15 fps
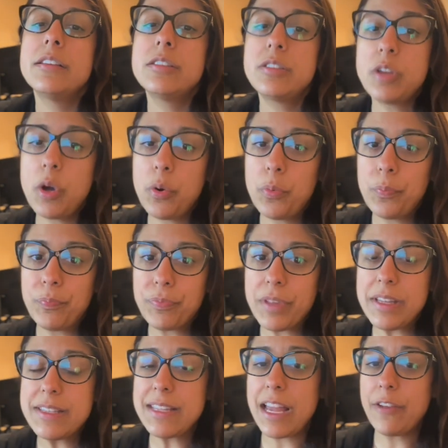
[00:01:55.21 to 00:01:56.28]
So
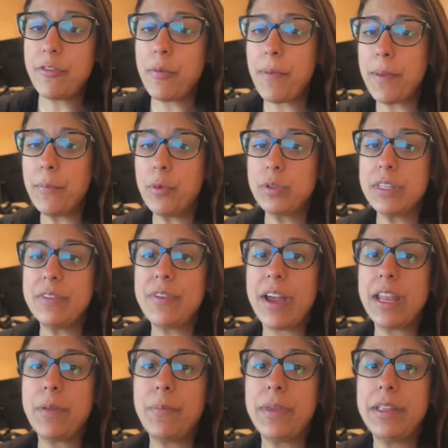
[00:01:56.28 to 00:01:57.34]
aside from my
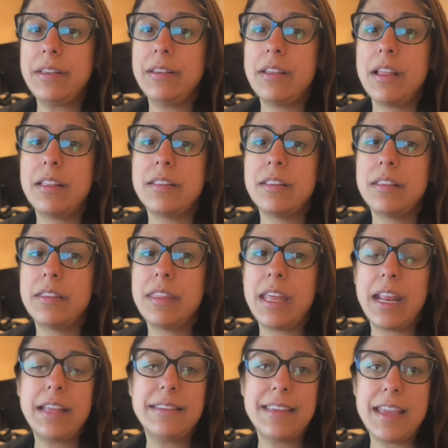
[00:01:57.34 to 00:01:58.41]
multivitamin that
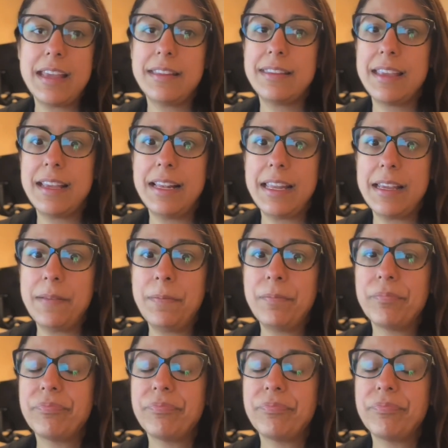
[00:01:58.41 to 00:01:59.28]
I take daily,